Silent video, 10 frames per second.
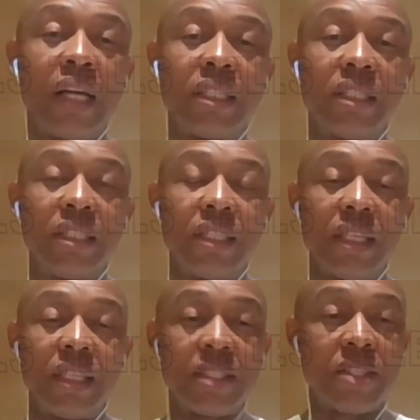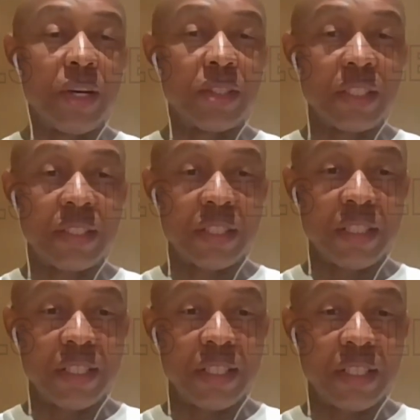And it's not
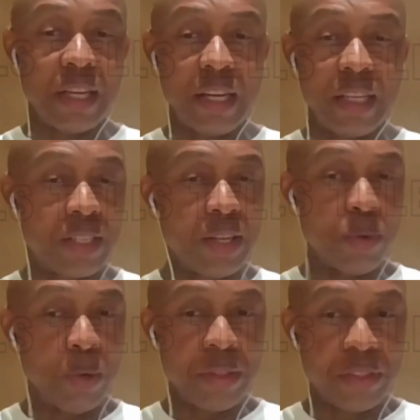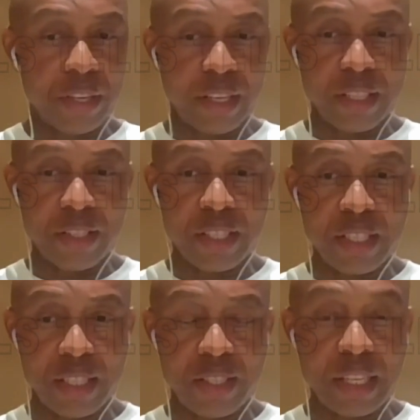one thing. It's
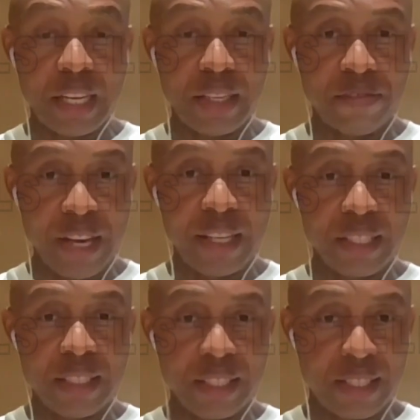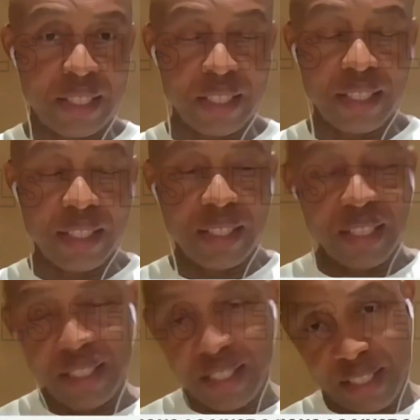not an event.
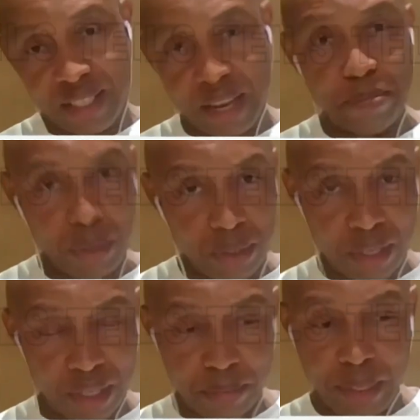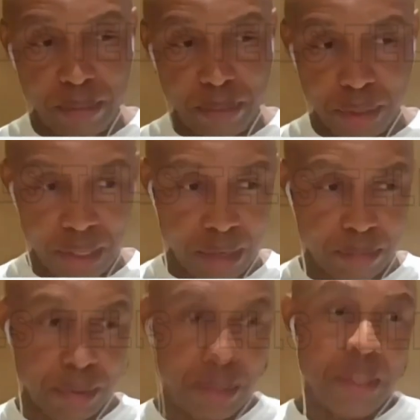It's a build. It's been a
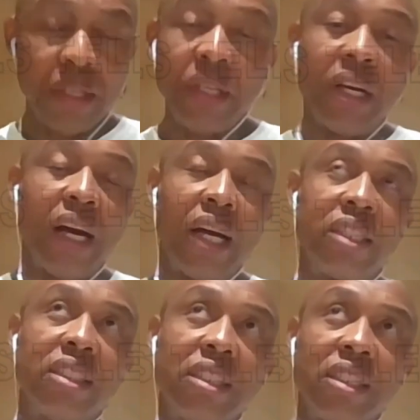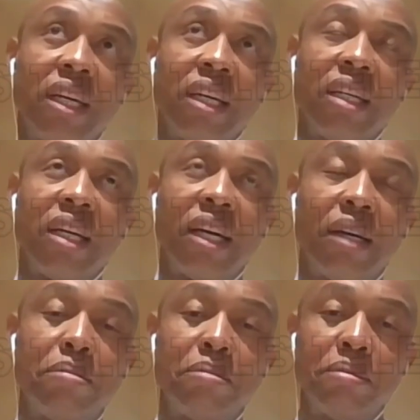build-up. And
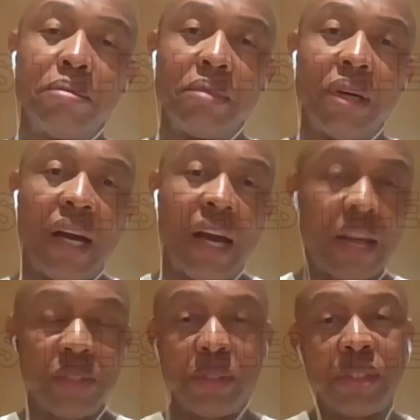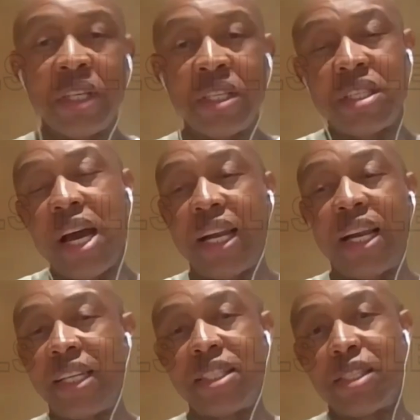I could just
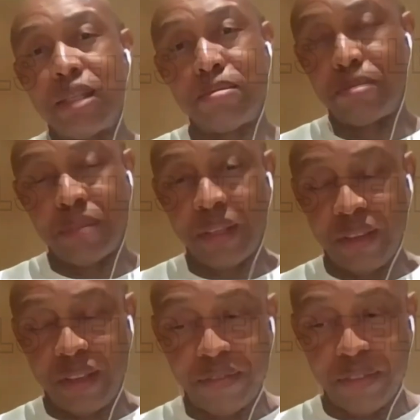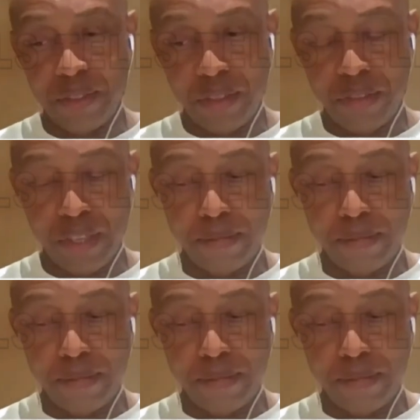highlight some, if you